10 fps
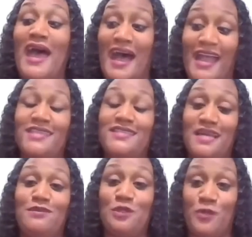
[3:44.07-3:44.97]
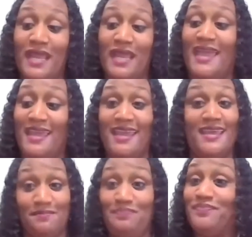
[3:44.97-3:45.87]
I ended up doing that,
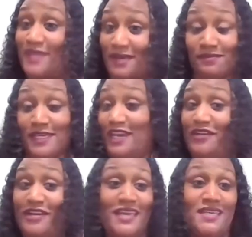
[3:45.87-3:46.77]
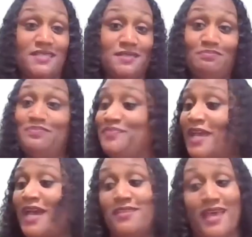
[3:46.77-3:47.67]
and here it is,
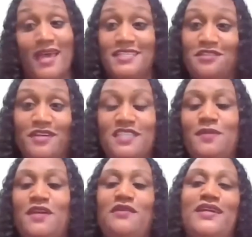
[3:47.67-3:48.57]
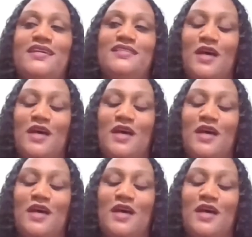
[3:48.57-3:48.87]
the Esther Experience.